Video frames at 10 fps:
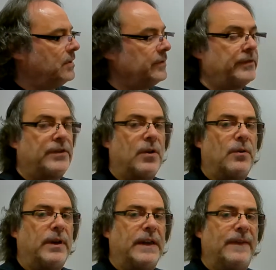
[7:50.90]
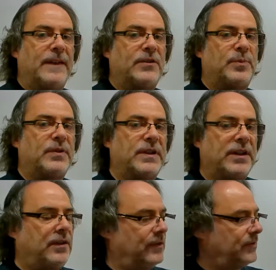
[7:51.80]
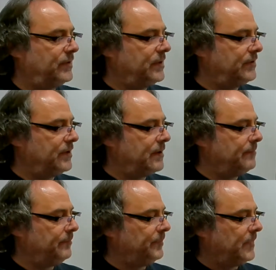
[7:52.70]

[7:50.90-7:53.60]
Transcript: So in this particular system,